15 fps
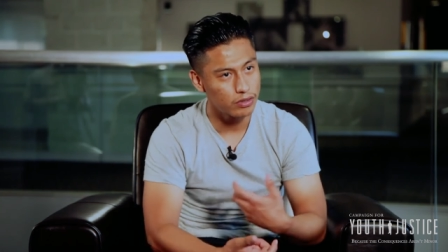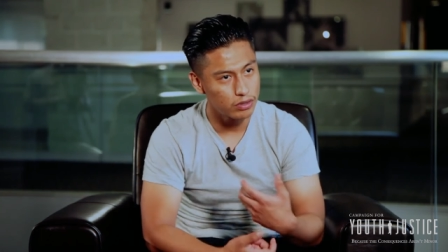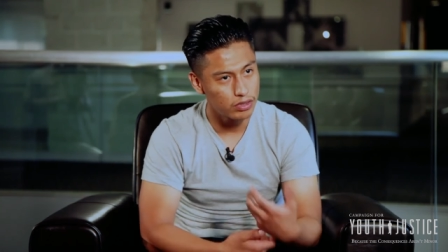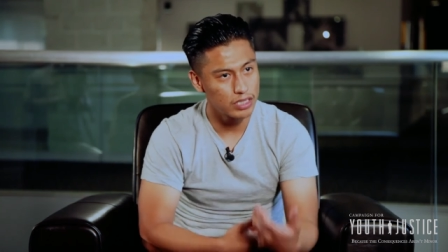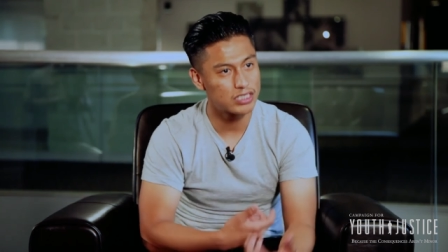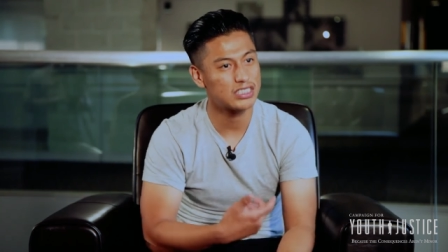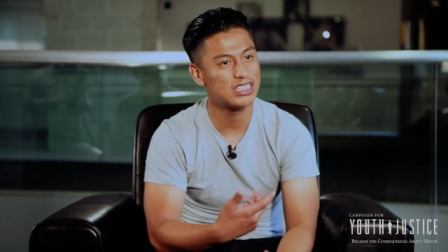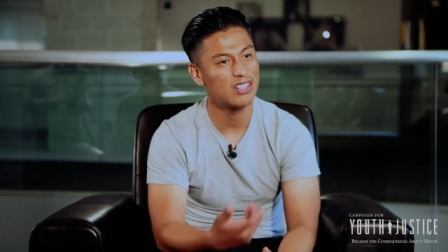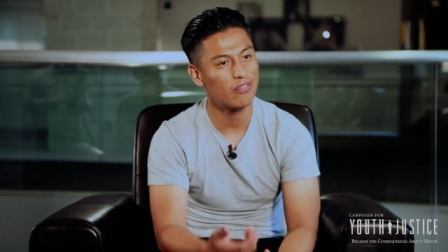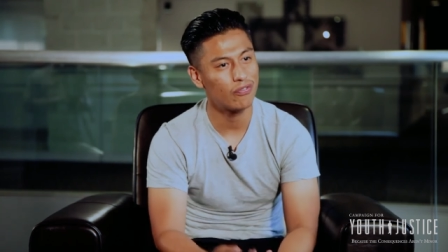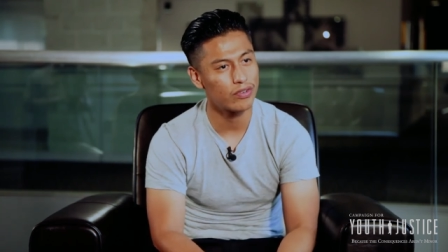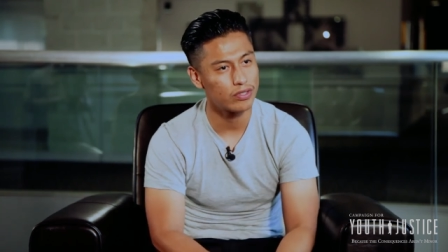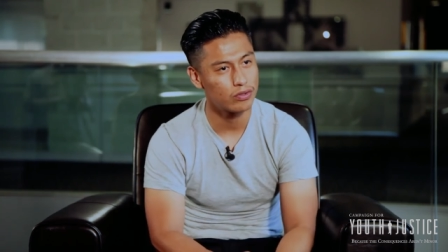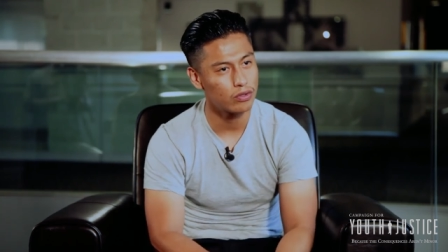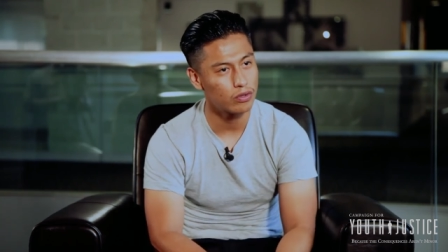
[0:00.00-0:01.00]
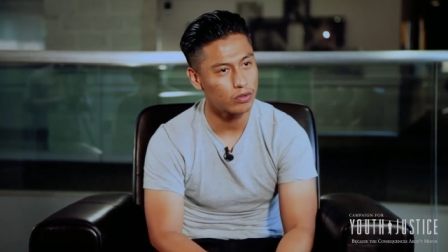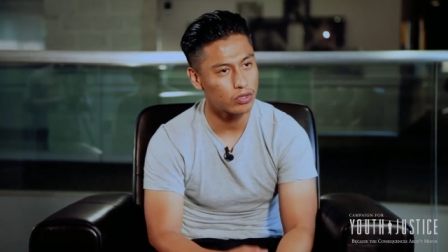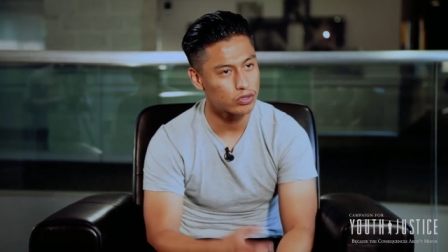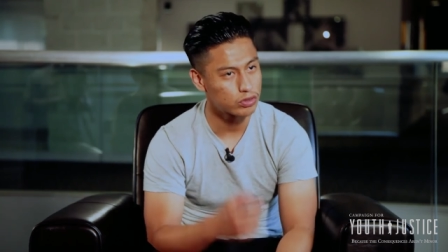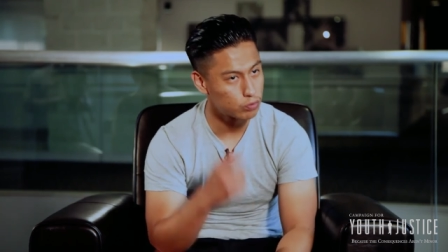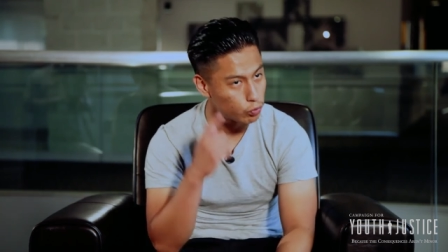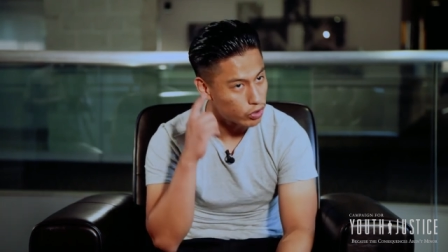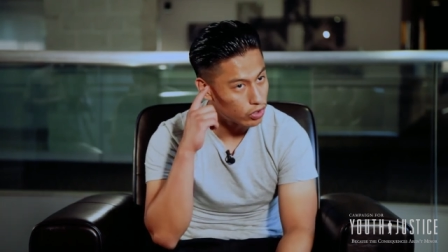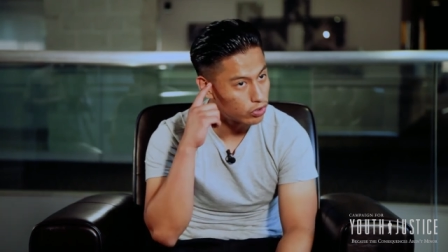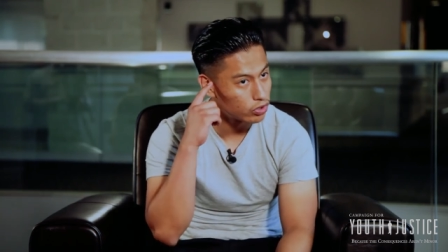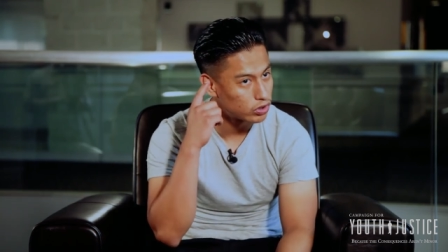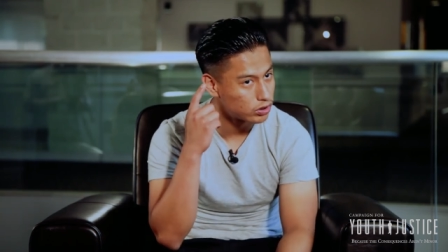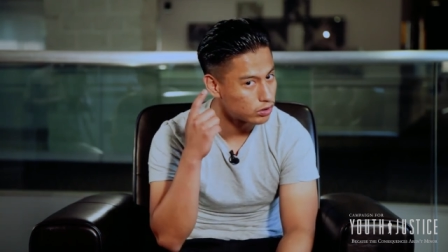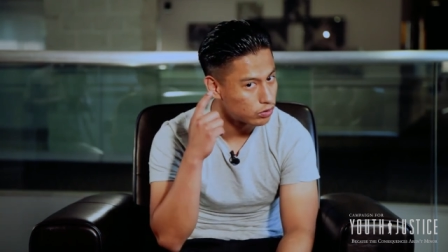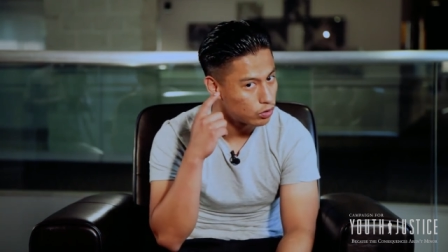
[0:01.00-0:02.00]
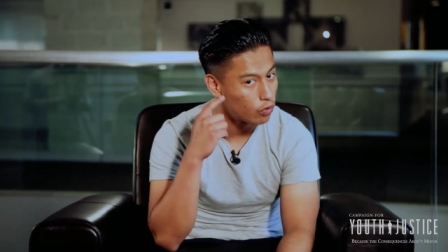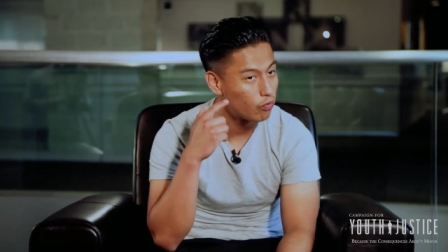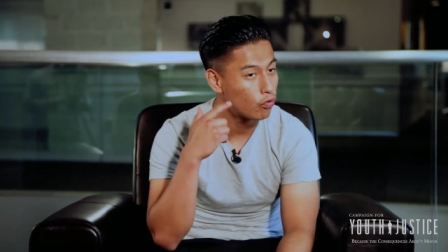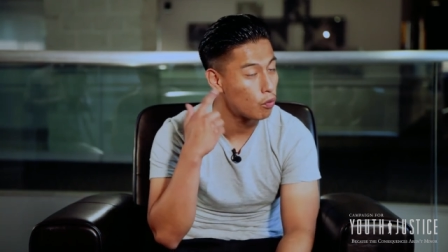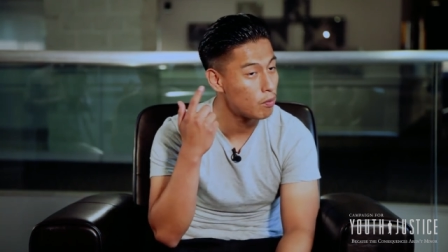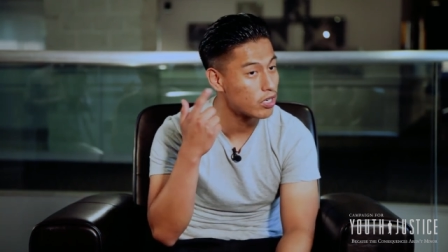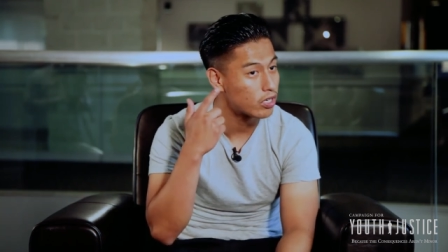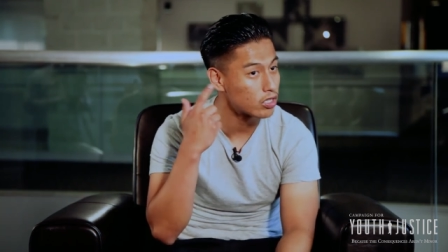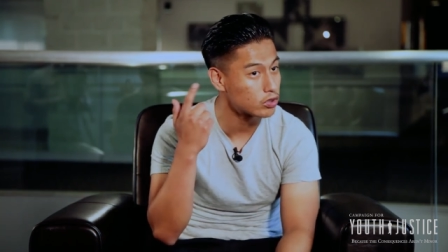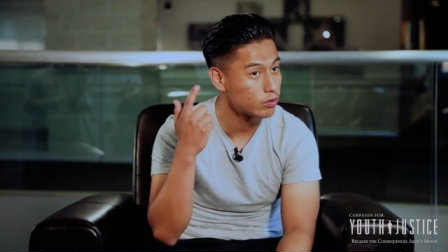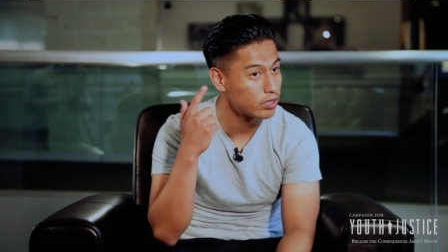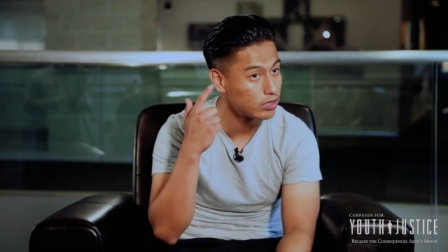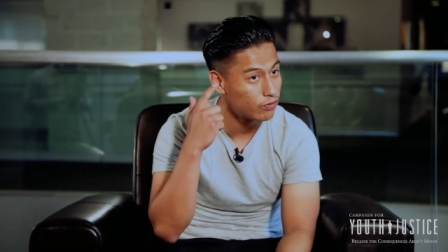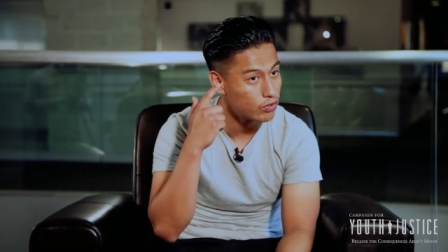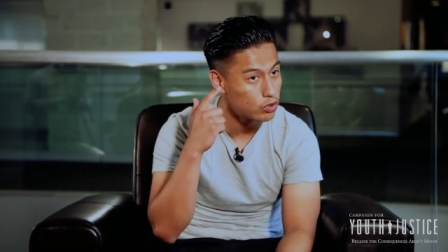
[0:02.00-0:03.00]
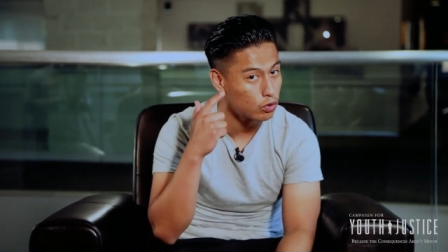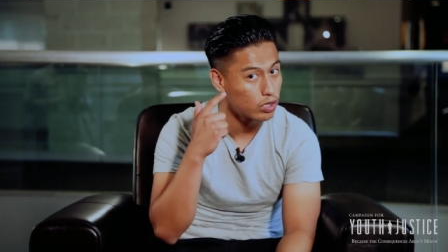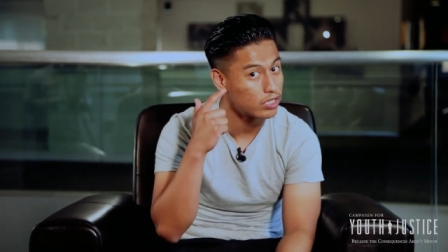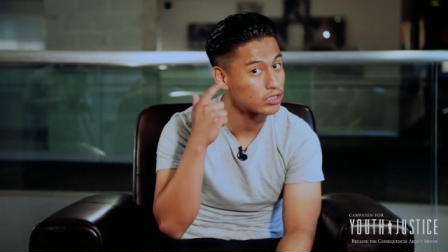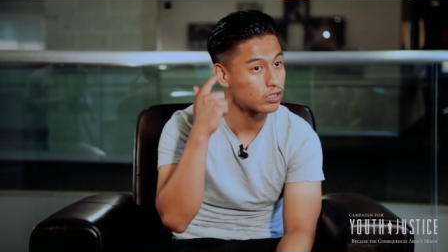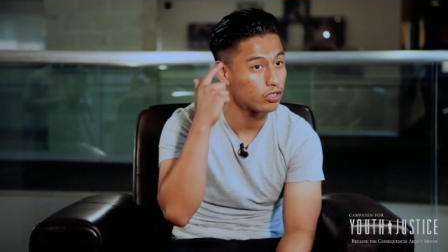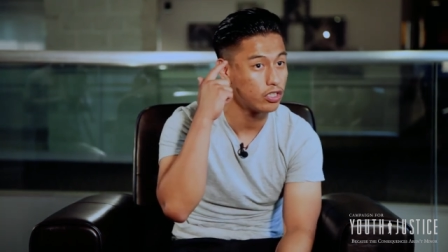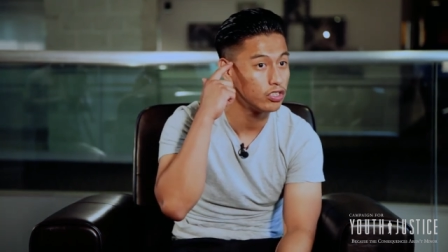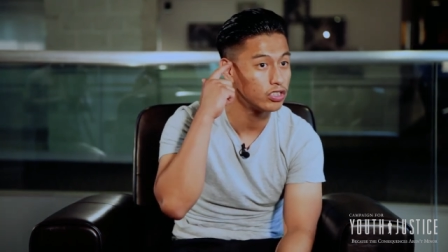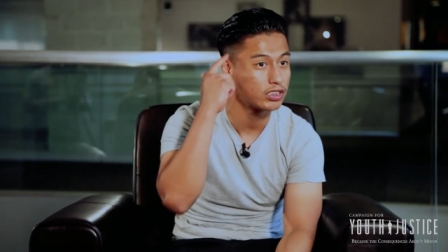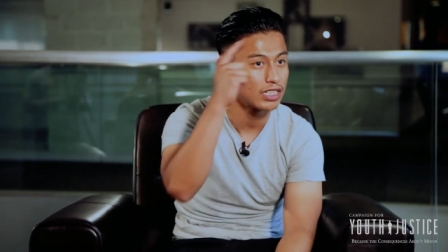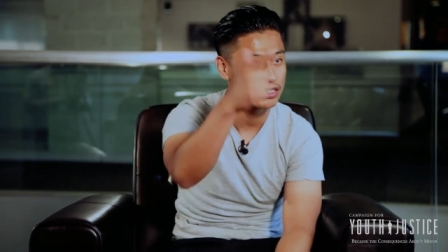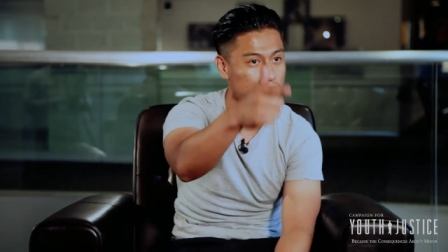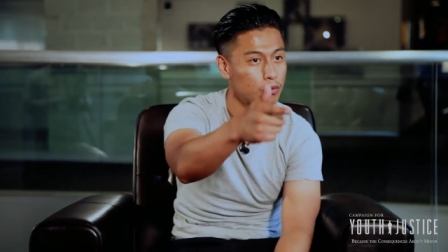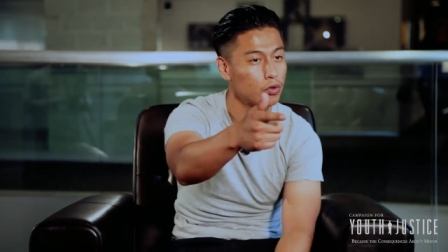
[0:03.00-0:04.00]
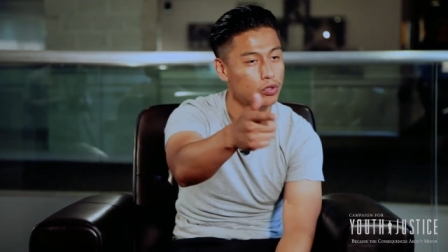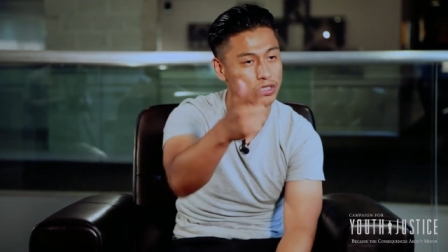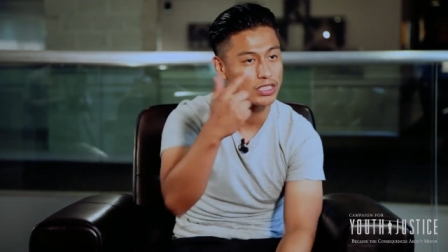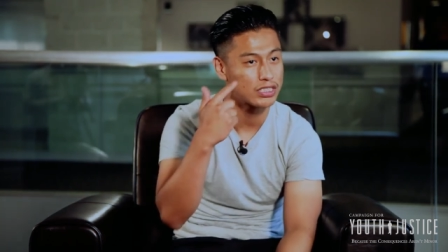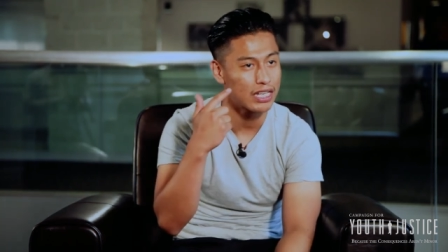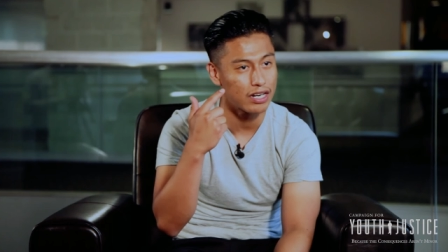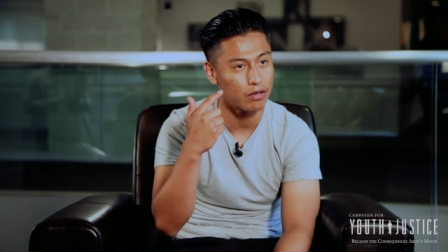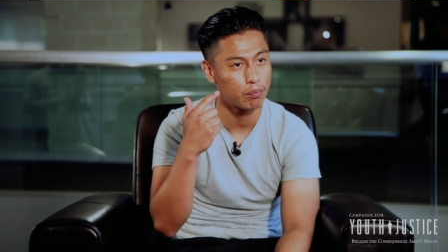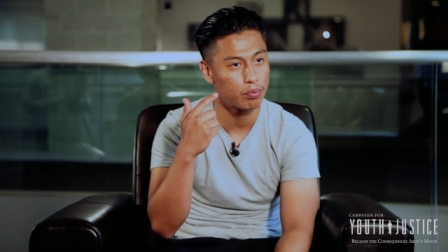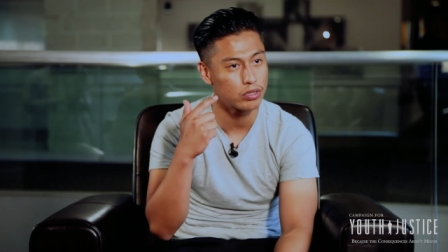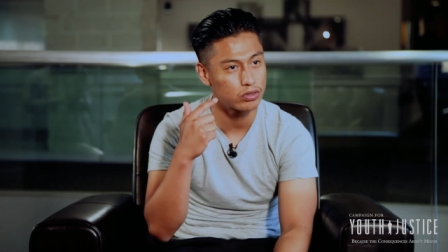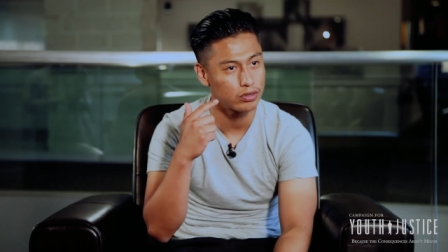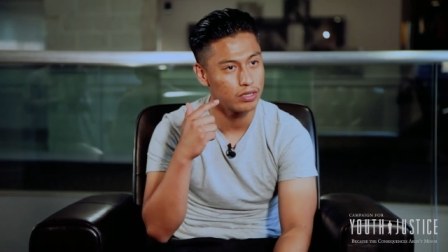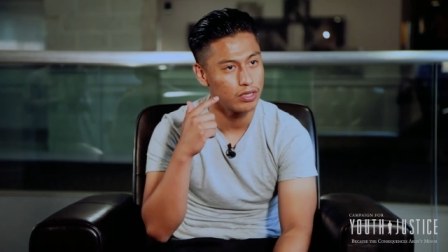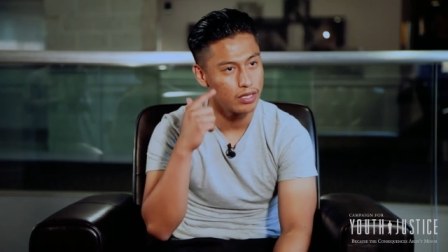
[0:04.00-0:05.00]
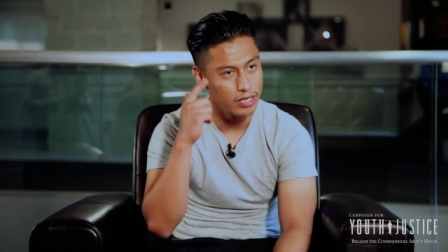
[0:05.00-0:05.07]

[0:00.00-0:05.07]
it's different you know because we under you know formerly incarcerated individual is going to understand someone who just got out of prison